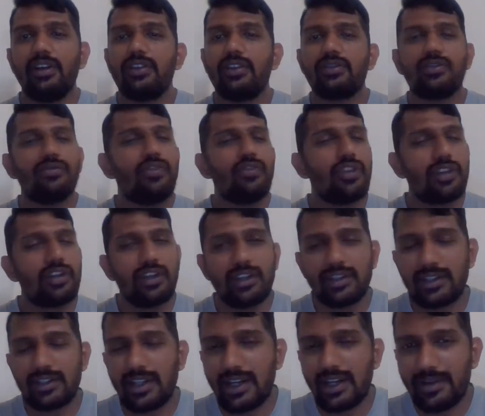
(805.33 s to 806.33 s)
So what
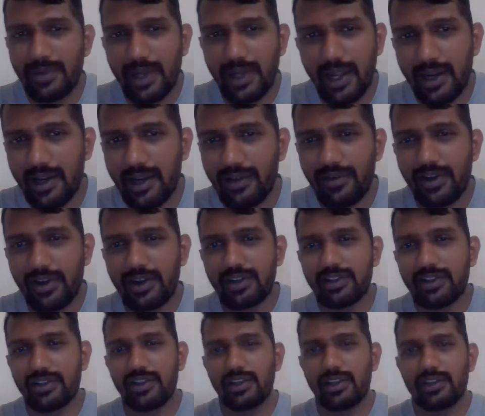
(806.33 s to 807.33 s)
does that brand
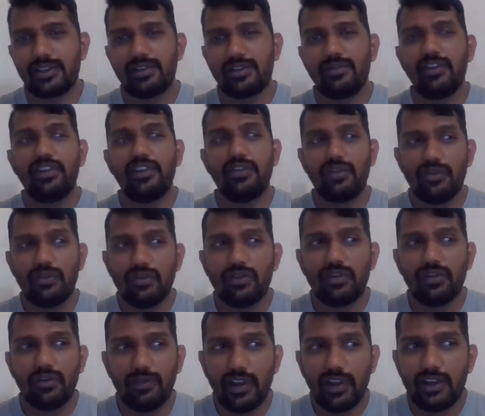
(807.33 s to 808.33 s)
awareness does? When
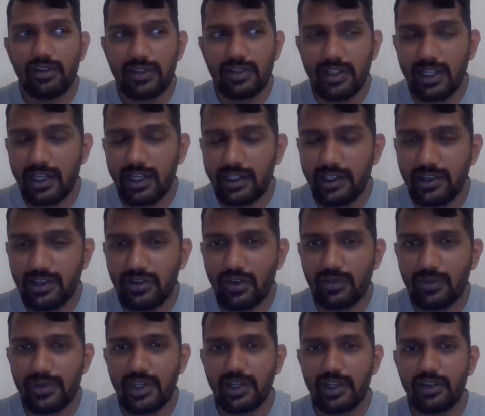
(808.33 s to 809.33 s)
you select this
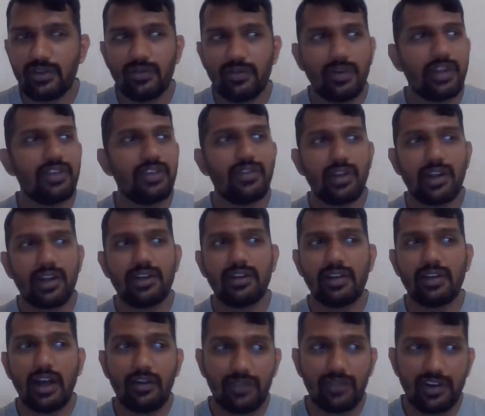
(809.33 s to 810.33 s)
objective, when you
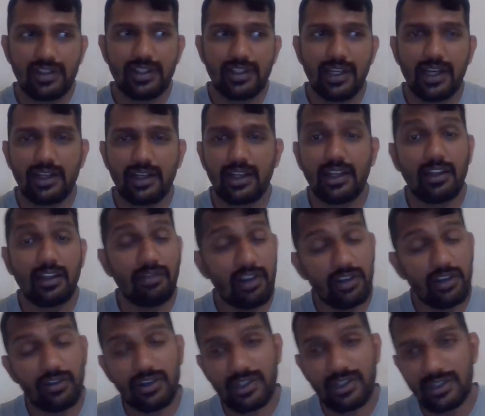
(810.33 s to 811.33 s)
run after selecting
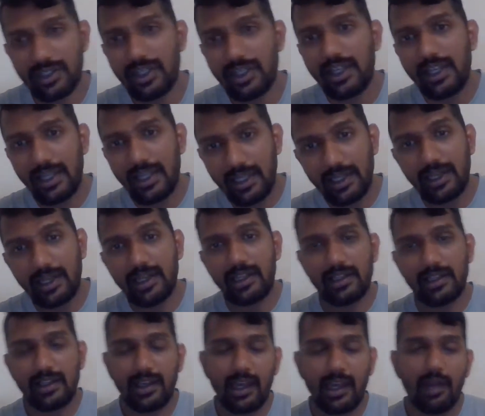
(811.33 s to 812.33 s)
when you're
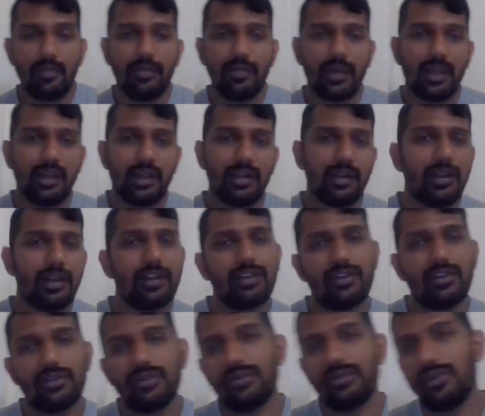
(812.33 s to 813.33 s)
creating the campaign and
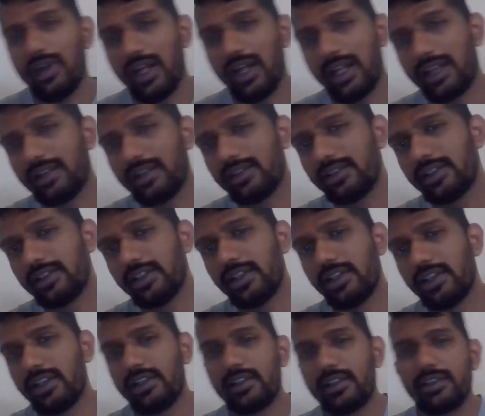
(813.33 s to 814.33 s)
you do ads,
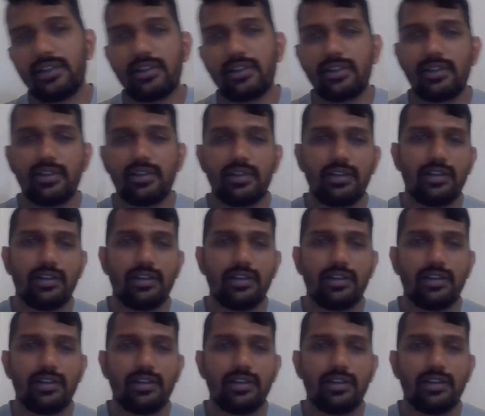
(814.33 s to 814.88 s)
sets,